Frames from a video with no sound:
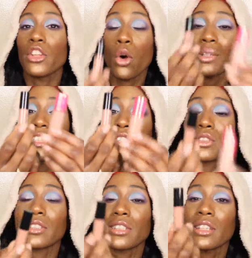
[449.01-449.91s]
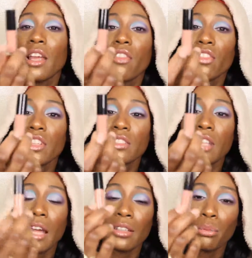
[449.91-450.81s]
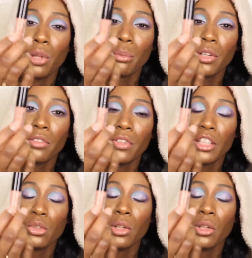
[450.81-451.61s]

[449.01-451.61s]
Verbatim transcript: The only difference is this has a plumping effect to